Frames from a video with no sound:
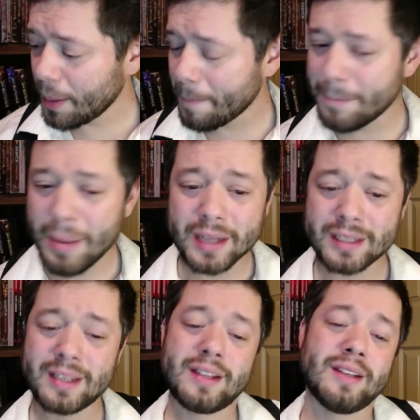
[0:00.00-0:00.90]

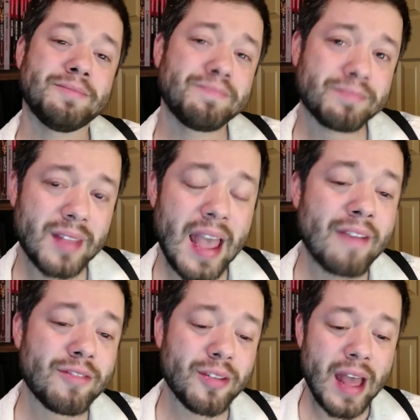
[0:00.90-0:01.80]
But
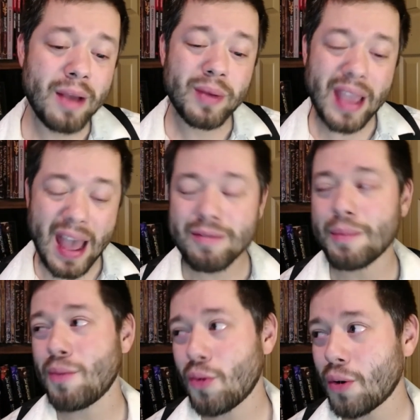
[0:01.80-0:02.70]
after that, we have a
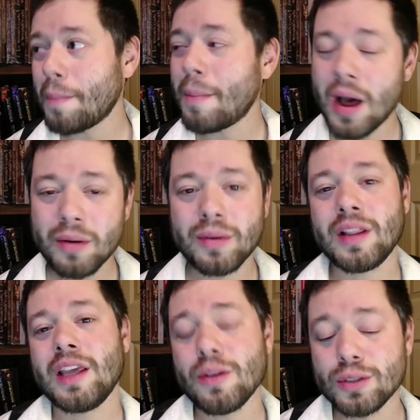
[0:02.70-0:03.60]
more
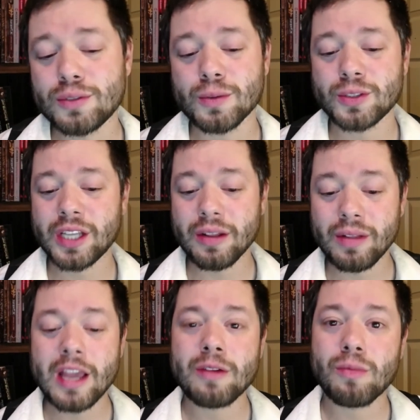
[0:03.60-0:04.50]
moderately useful skill
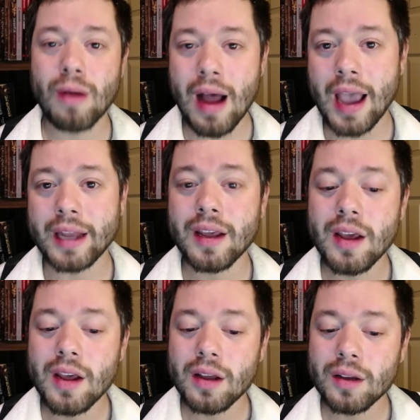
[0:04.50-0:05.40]
in ride.
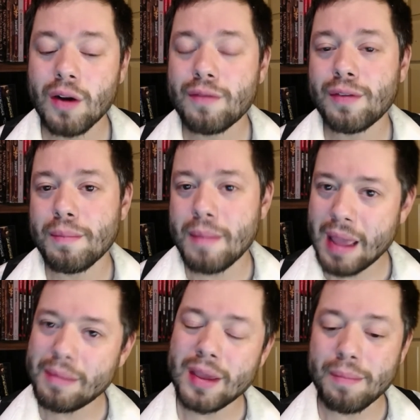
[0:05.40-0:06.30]
Go for
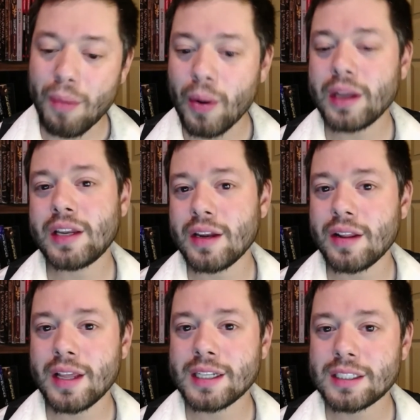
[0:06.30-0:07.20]
maybe a point into
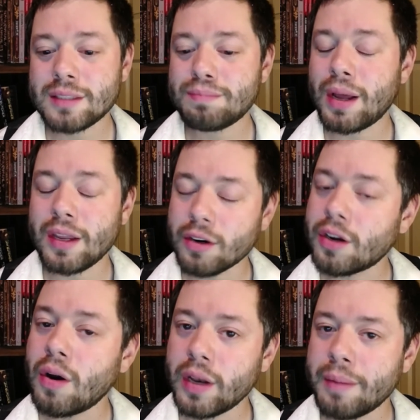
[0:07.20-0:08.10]
this, but you're
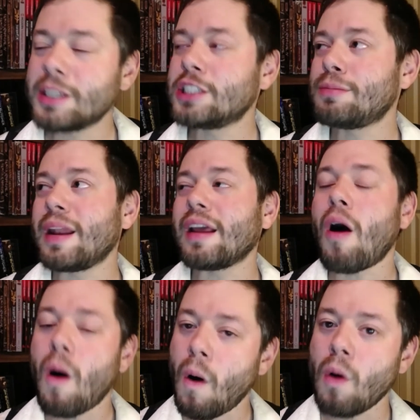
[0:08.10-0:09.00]
going to be spending
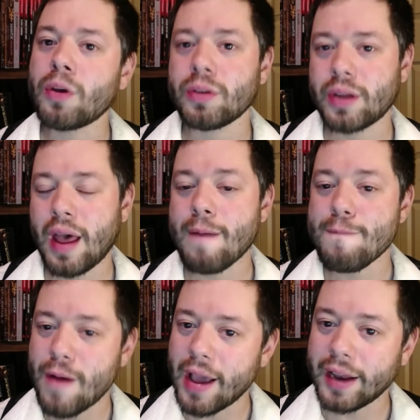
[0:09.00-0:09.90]
all your time
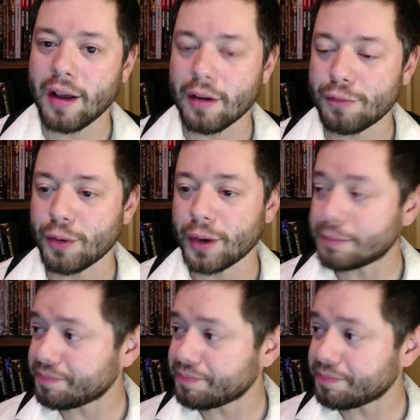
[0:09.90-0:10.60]
fighting on foot.